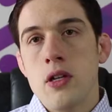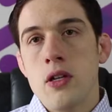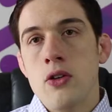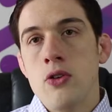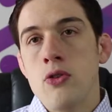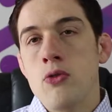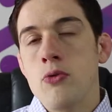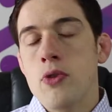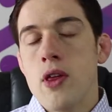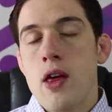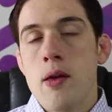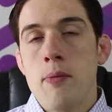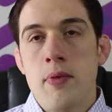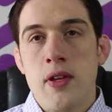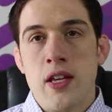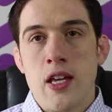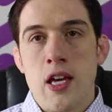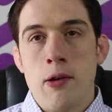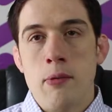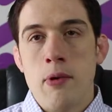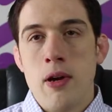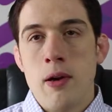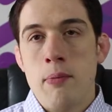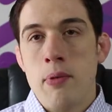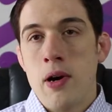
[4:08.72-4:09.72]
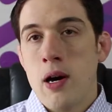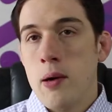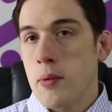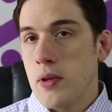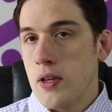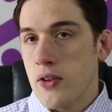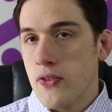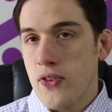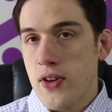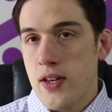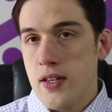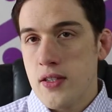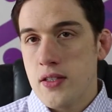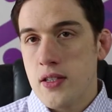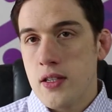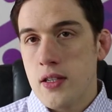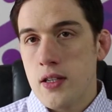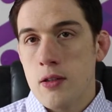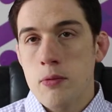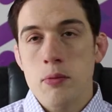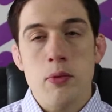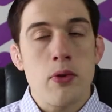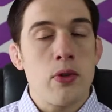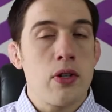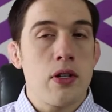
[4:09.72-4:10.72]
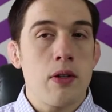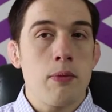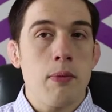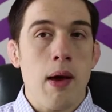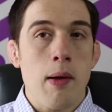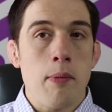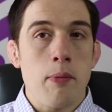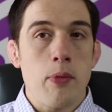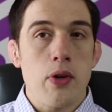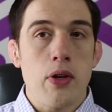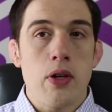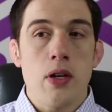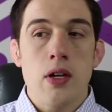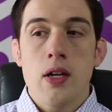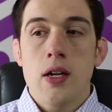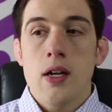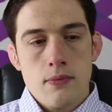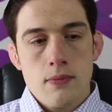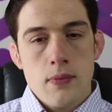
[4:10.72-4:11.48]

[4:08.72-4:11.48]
you then become a public-facing community member.